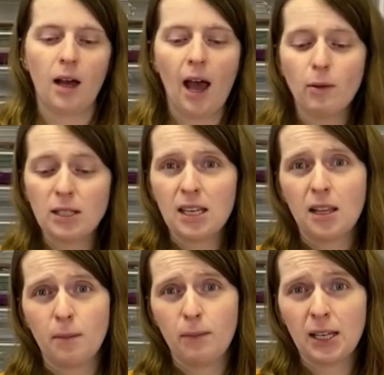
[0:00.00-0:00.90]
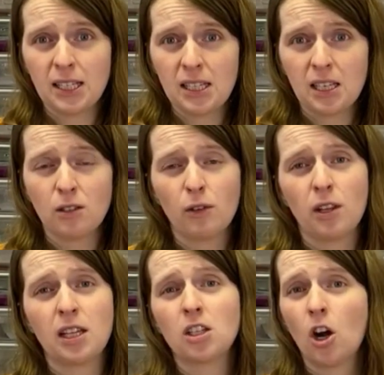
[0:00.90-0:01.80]
I would say the biggest things for
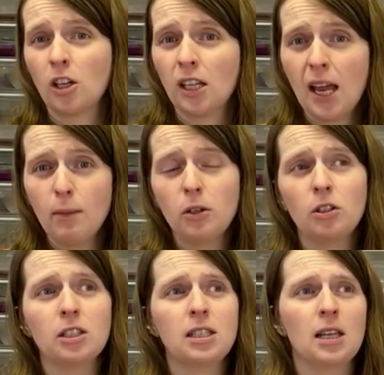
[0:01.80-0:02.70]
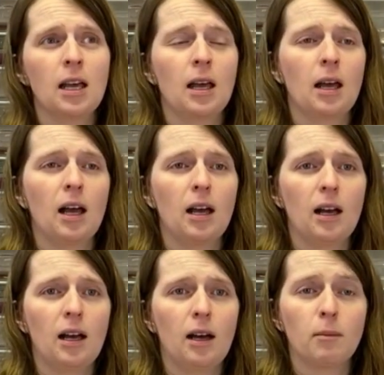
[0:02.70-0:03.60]
this are labels,
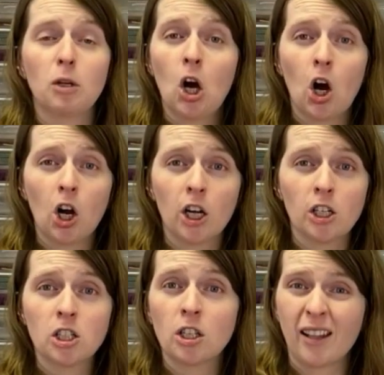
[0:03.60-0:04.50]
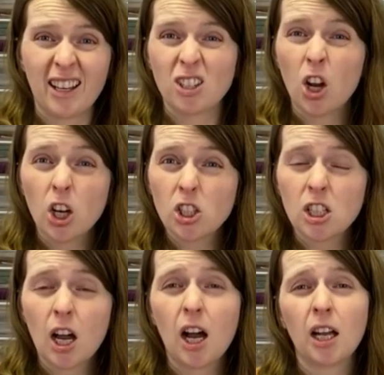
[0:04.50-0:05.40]
cards, like
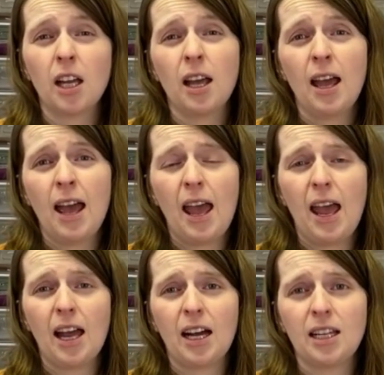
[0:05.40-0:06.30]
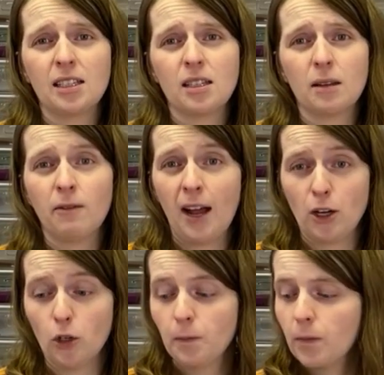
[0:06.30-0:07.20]
cardstock, and
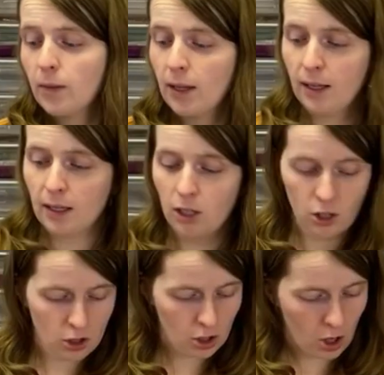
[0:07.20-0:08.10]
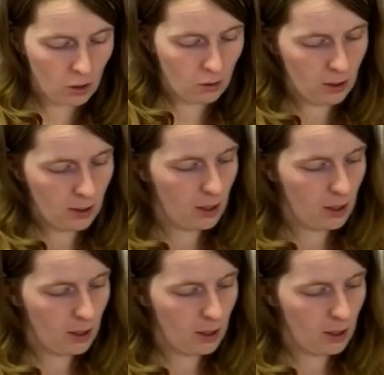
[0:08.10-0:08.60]
vinyl. So